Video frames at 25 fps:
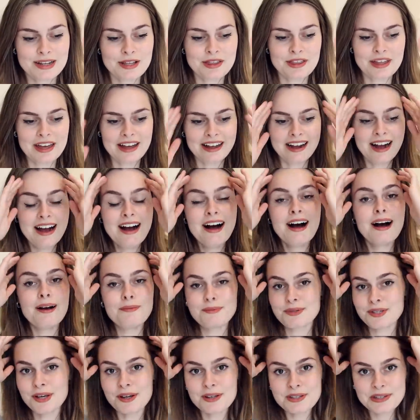anything,
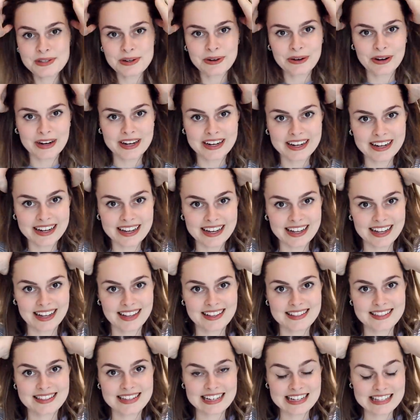I'm so sorry.
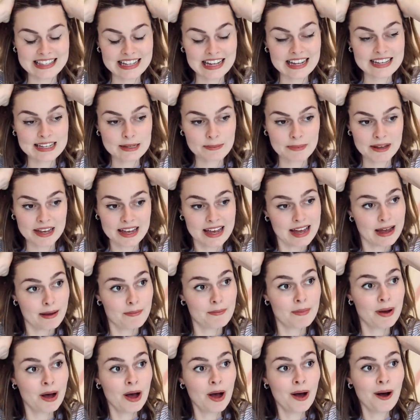It's 6:30
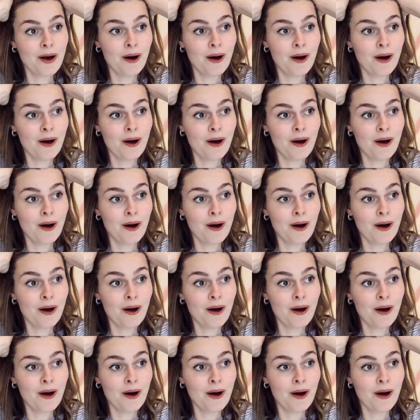p.m.